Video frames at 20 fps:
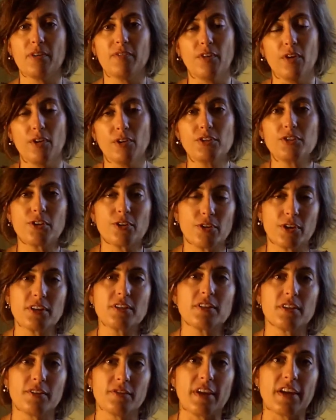of
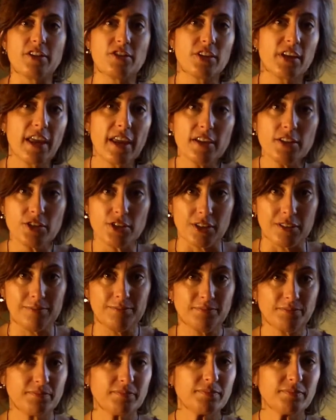alternative education